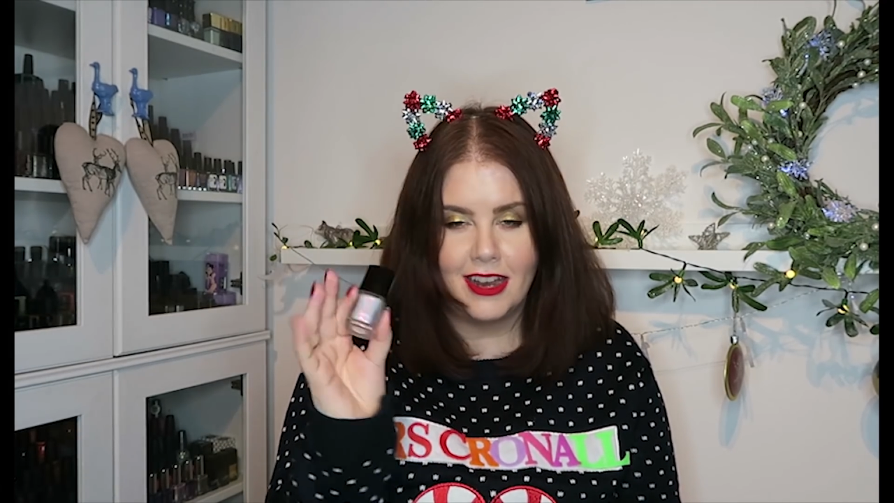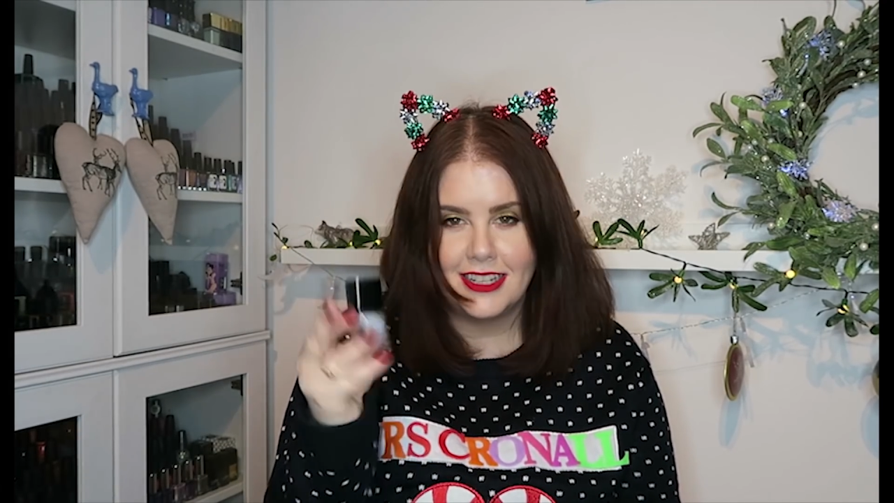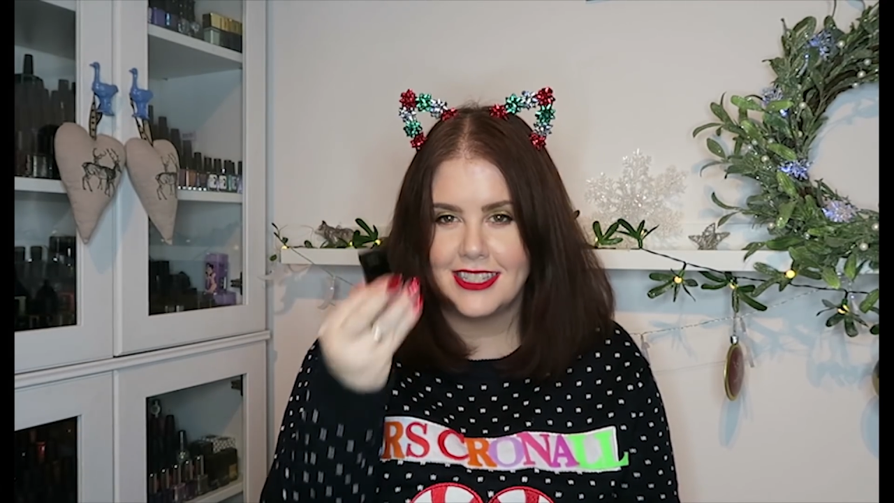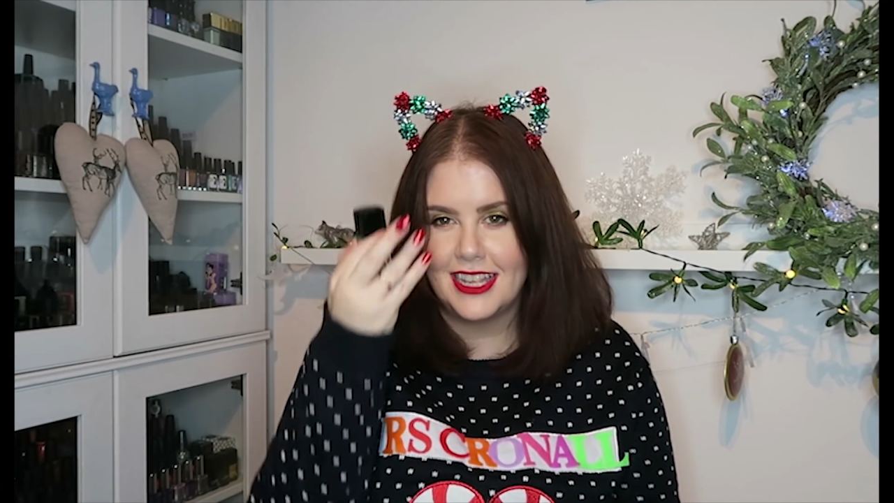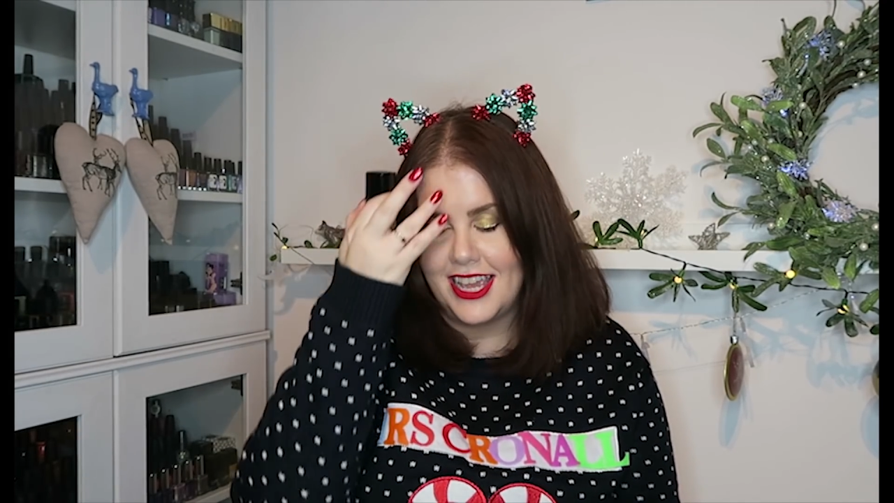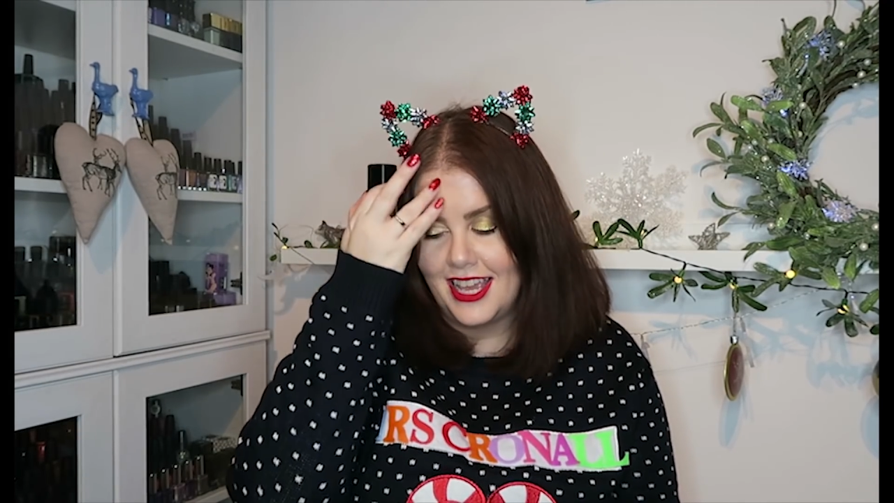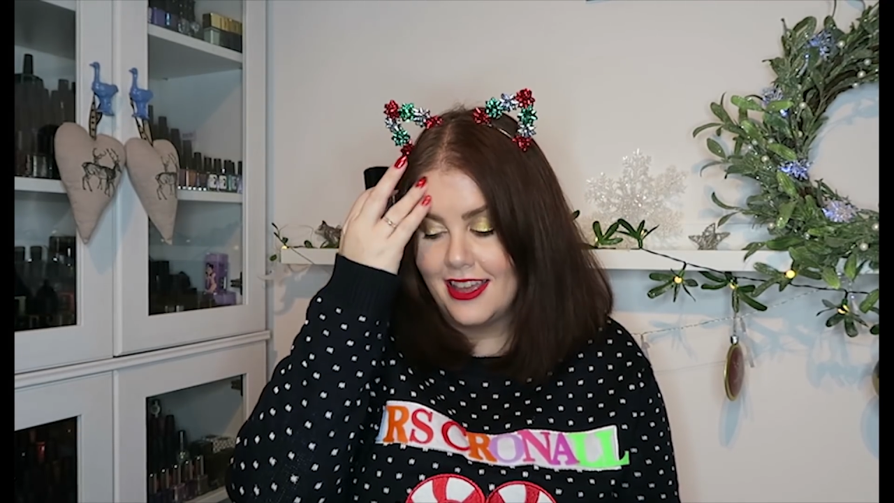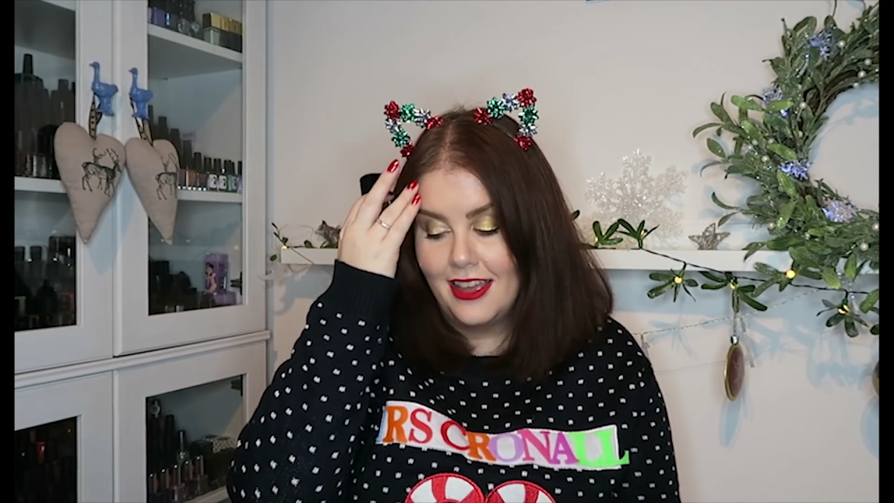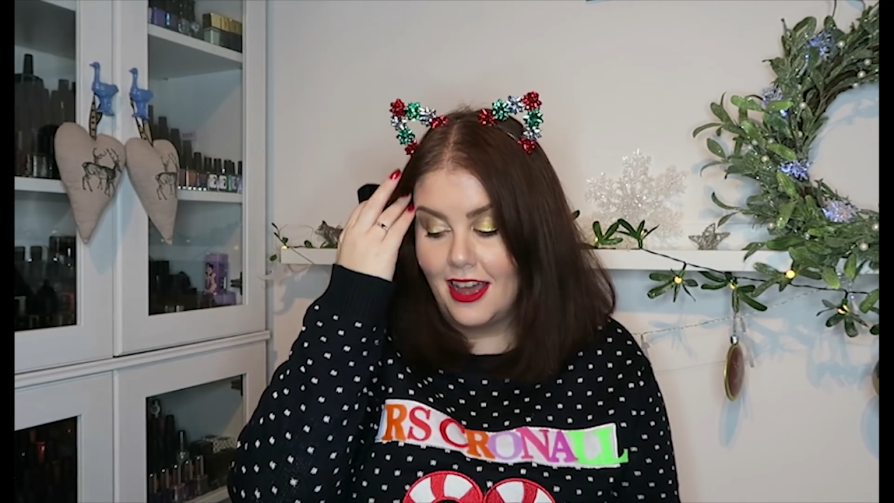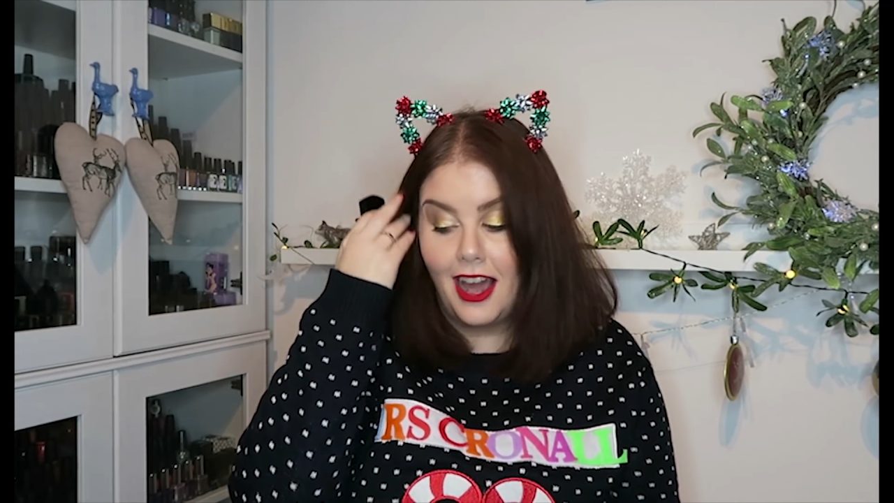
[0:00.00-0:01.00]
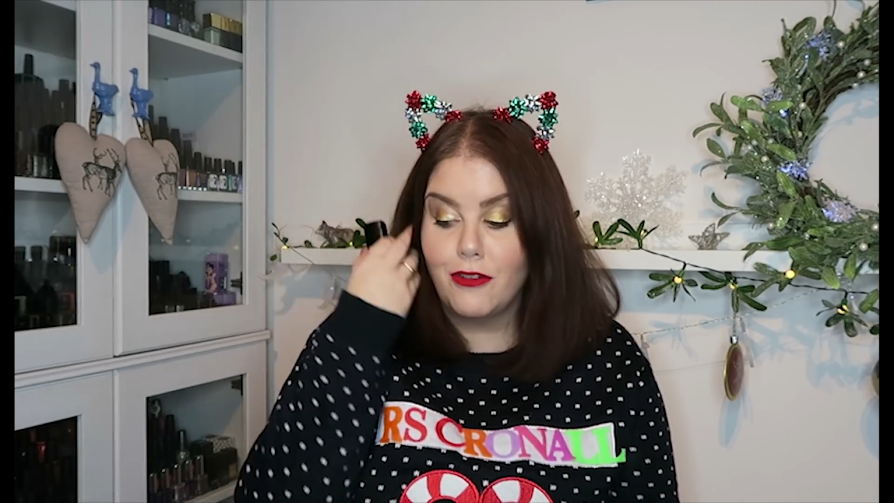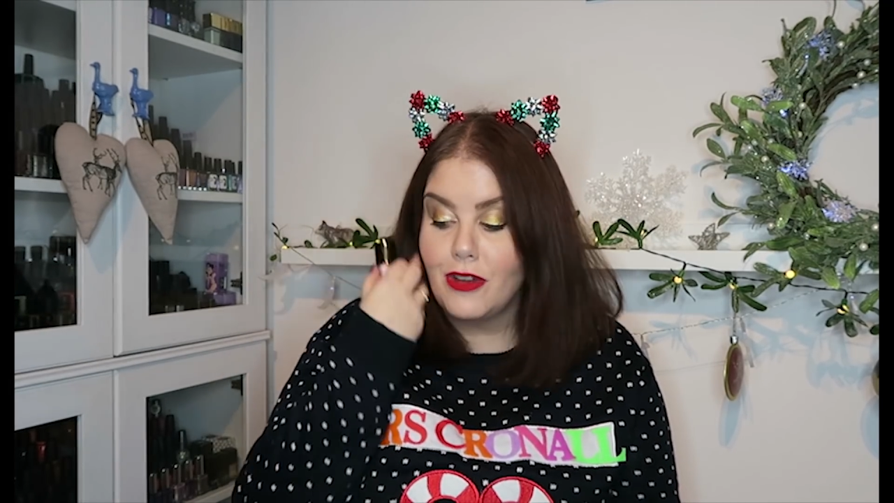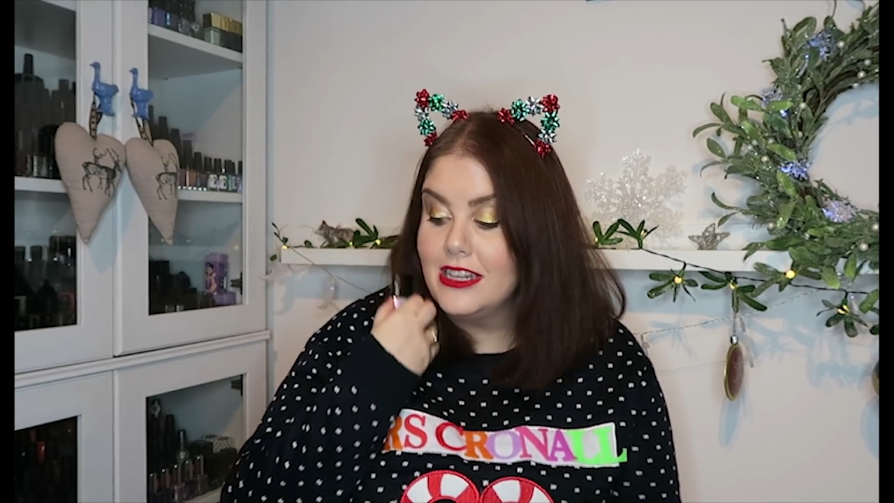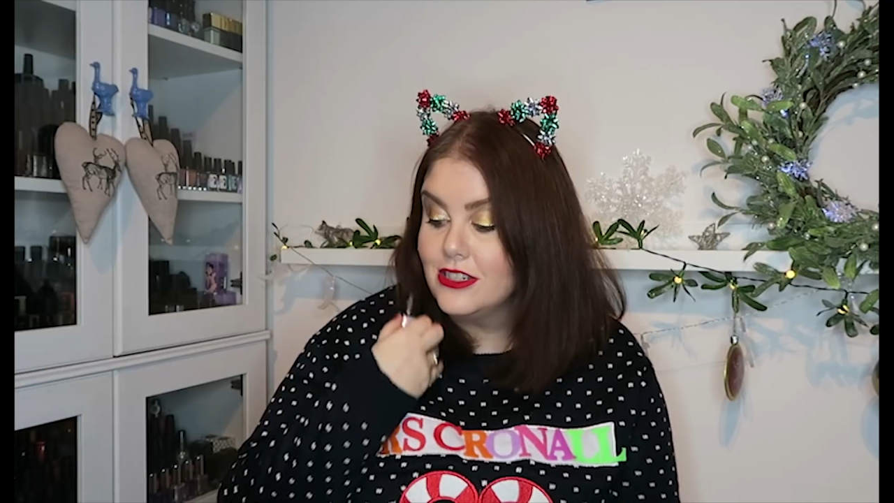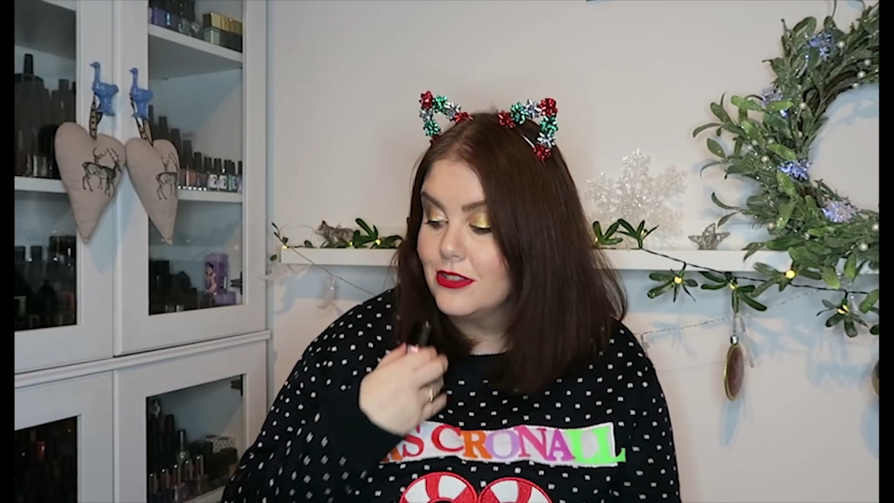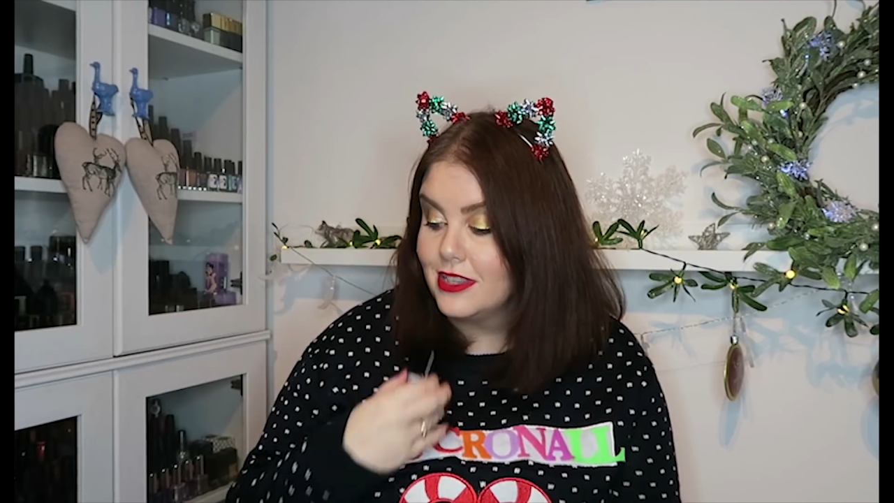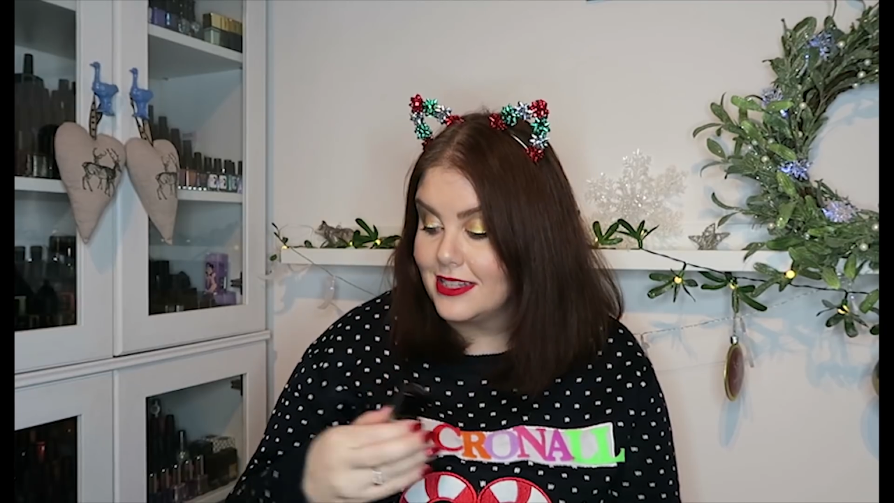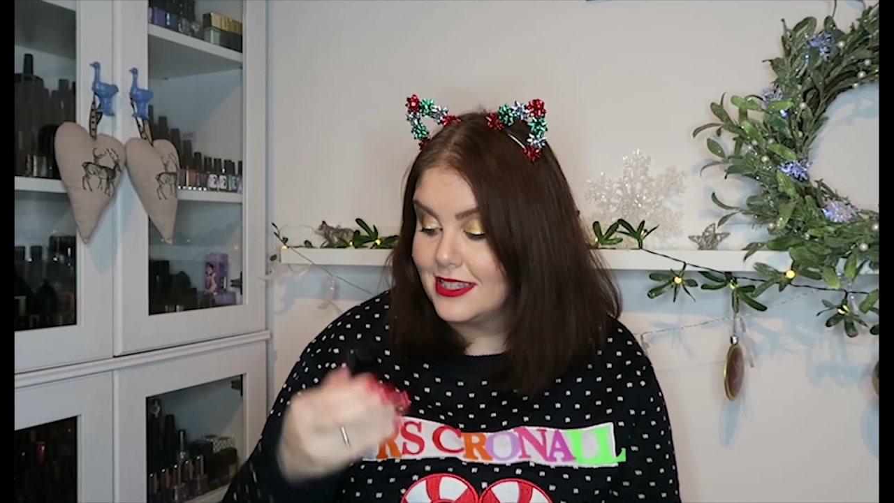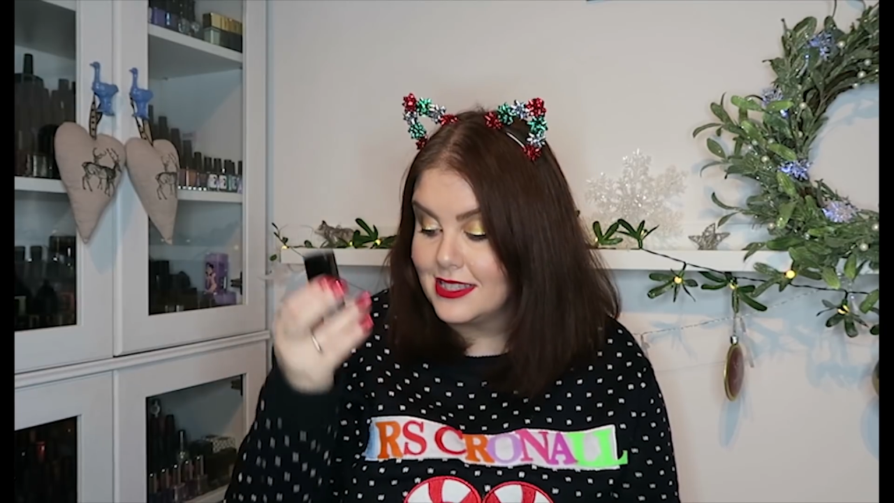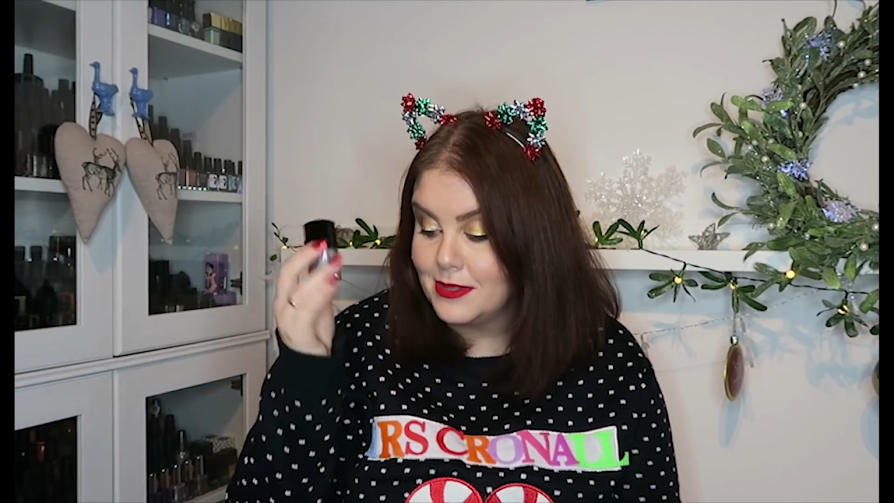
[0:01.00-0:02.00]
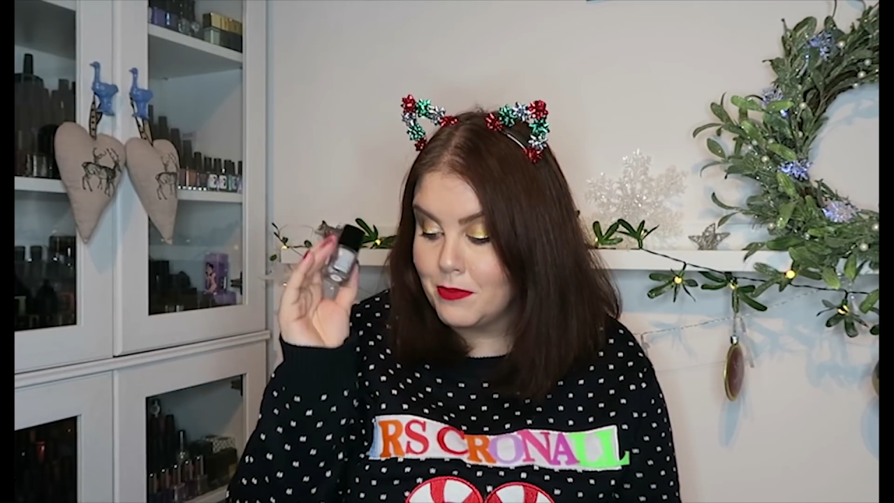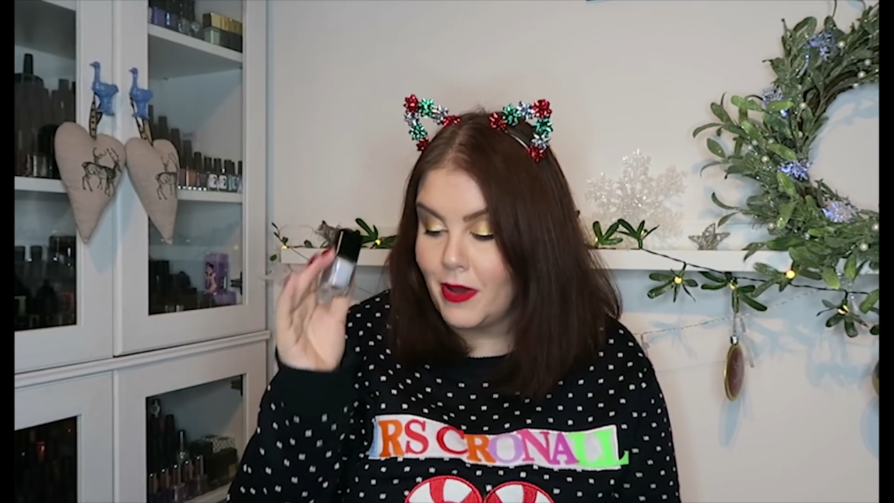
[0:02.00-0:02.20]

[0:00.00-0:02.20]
Honestly, I really do think this